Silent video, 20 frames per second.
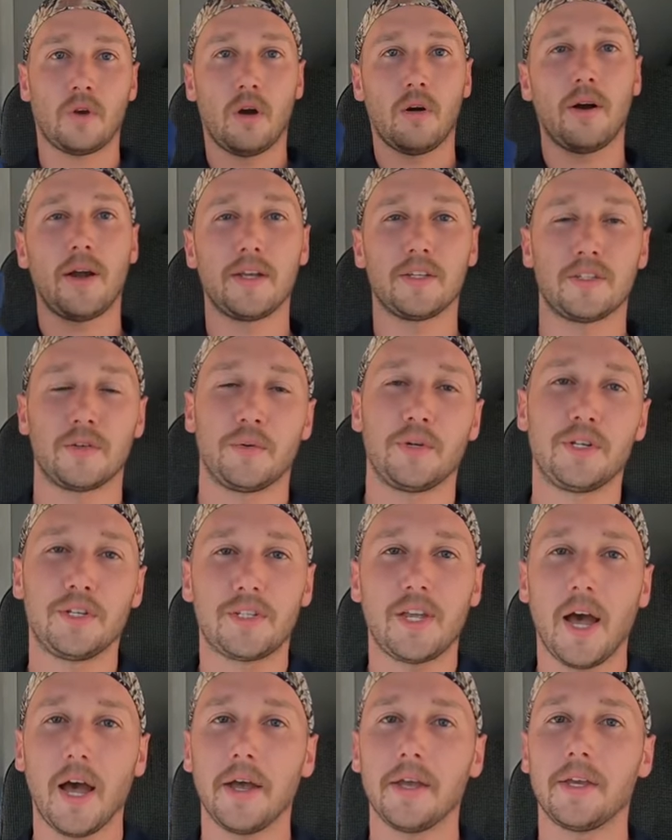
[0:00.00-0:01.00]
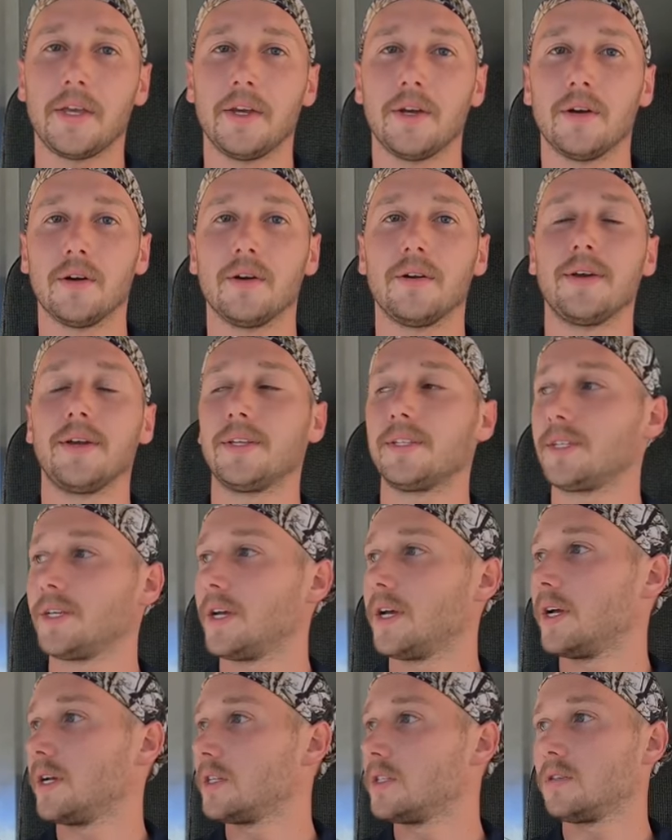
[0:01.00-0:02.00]
All right, so we just got here. It's
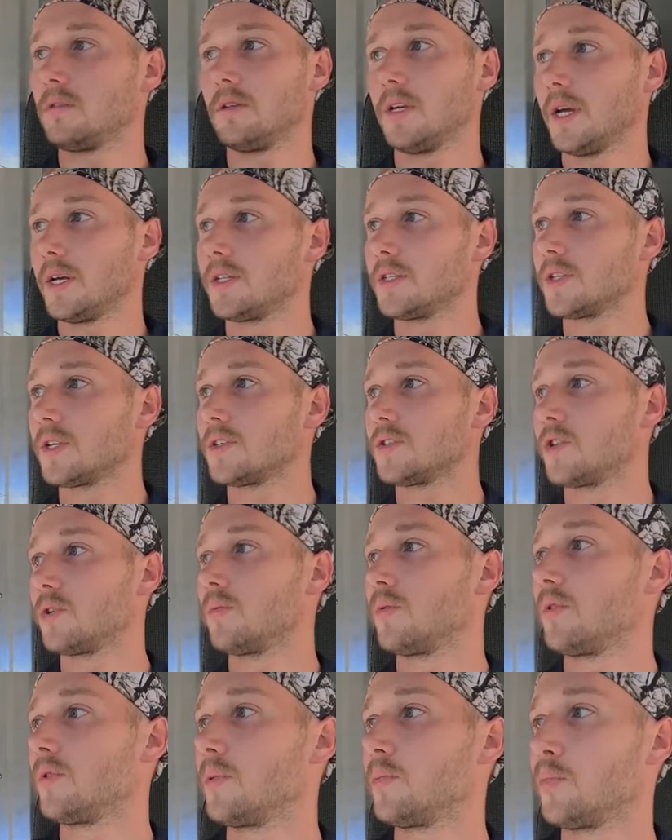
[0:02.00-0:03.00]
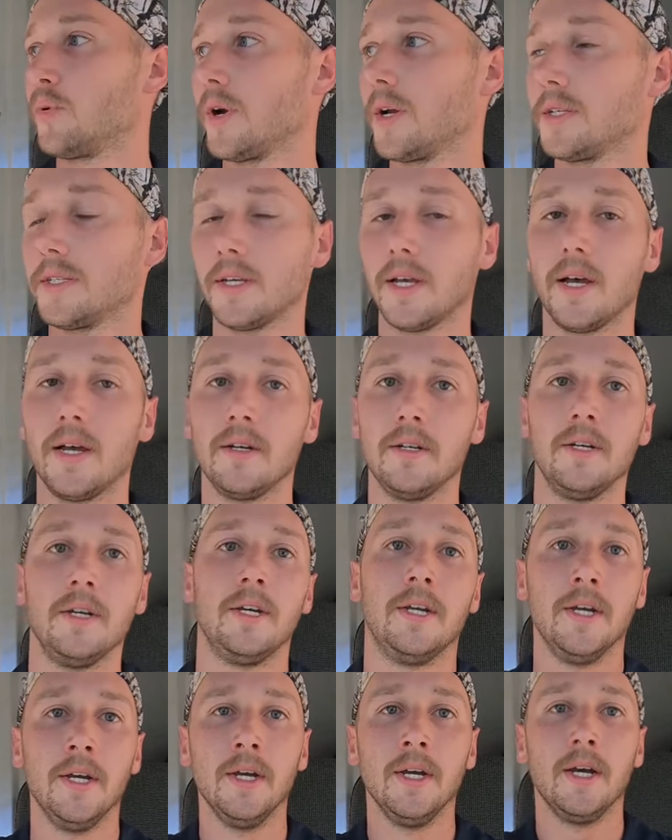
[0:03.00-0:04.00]
a, yeah, just a Subaru Impreza.
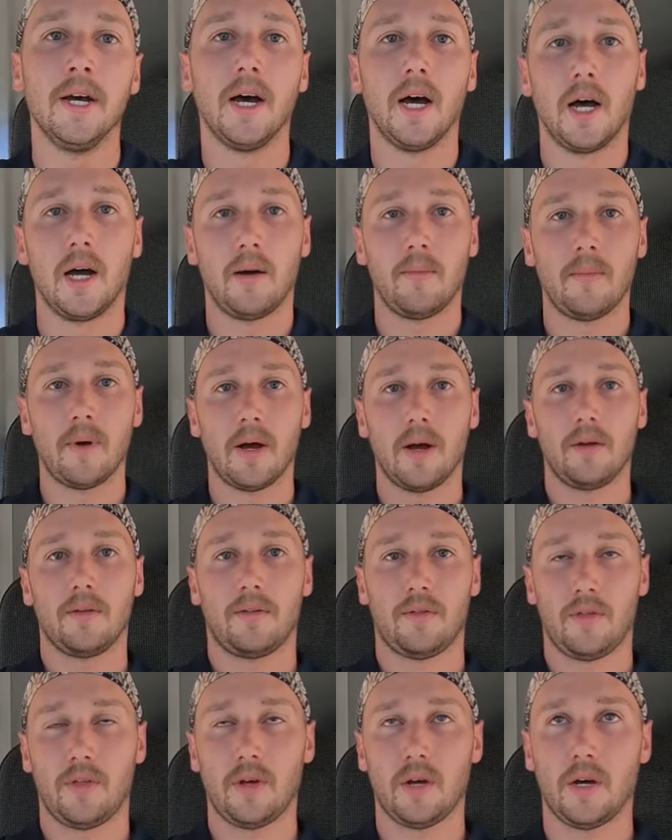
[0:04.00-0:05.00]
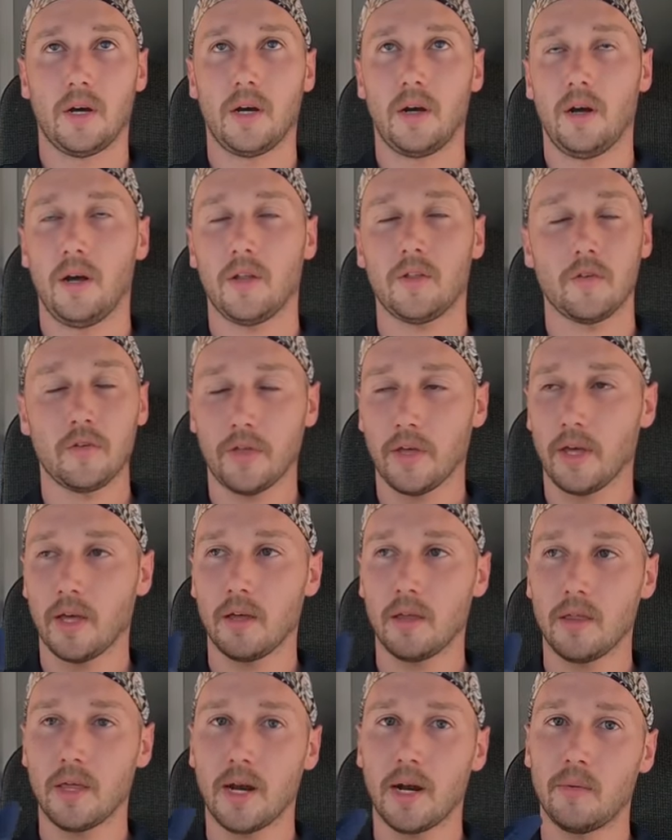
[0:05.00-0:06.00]
Um, the other
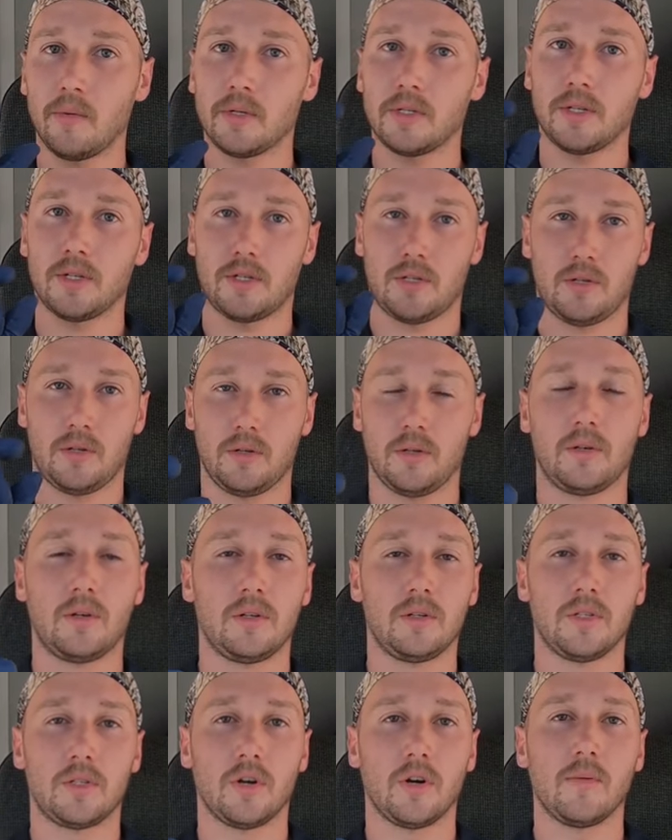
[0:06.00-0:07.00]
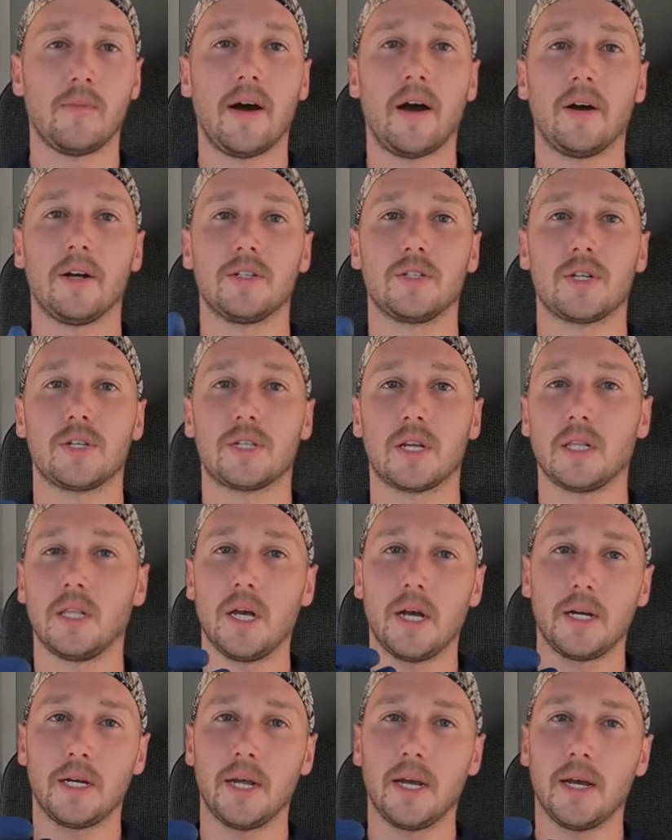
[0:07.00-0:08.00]
thing that I wasn't sure about is just a
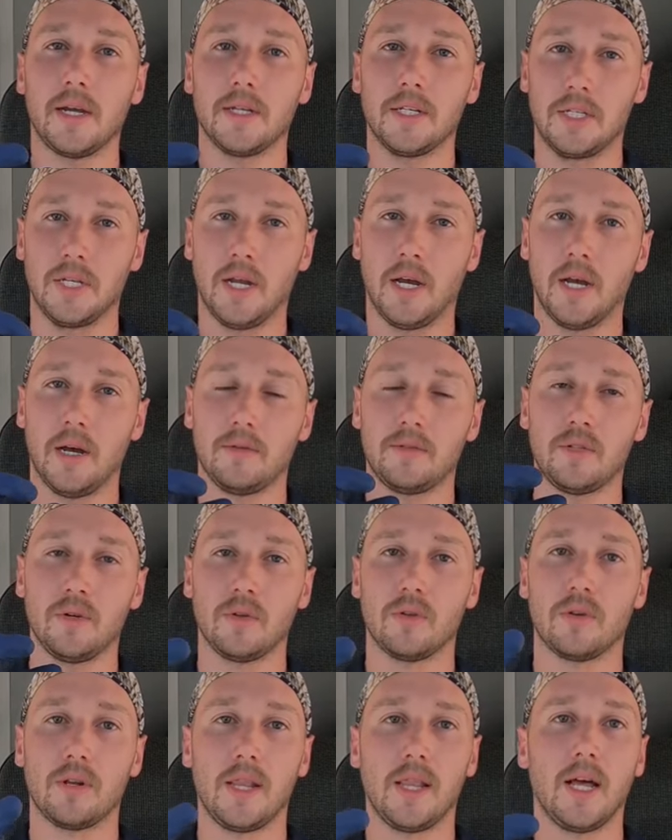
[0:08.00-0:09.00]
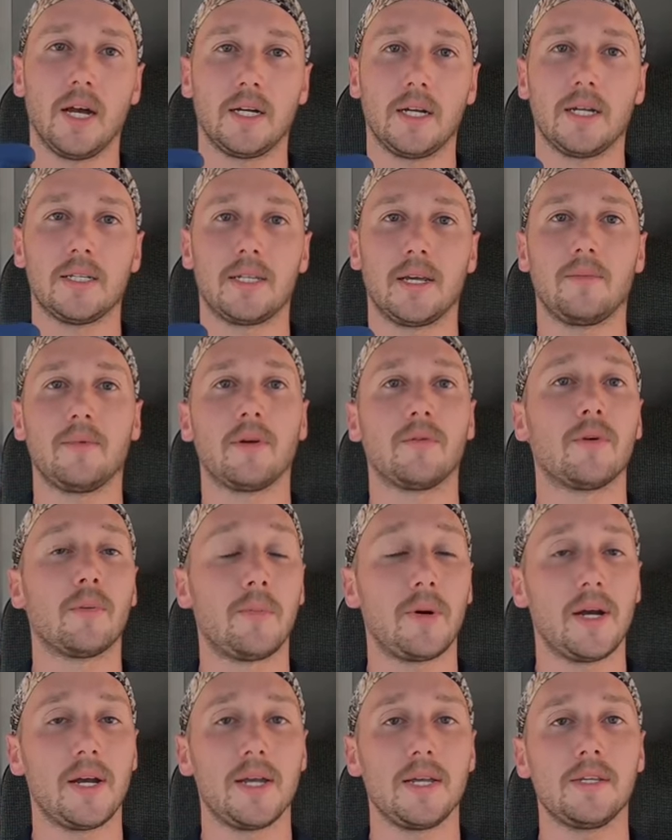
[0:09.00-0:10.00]
lug nut. Uh, two of the lug nuts had been
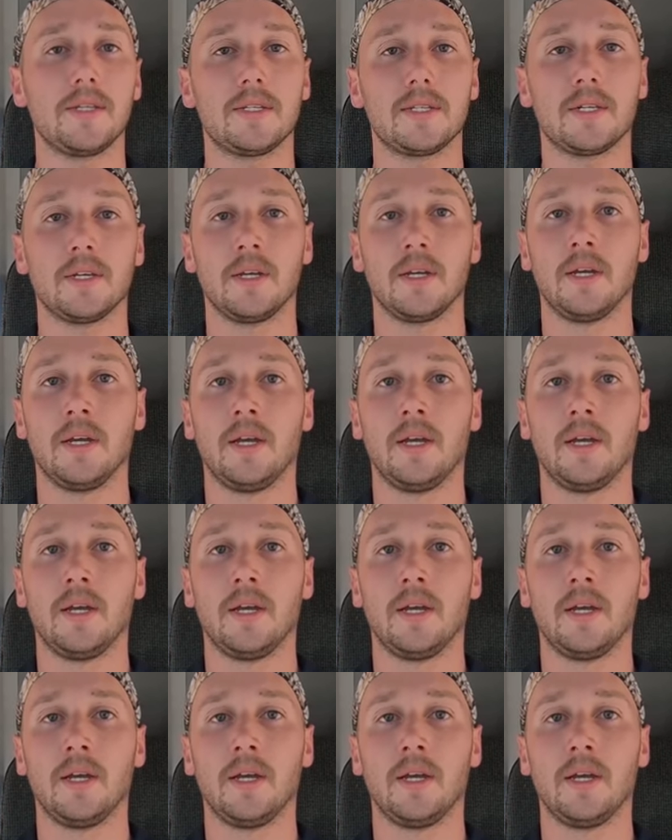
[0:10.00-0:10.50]
replaced.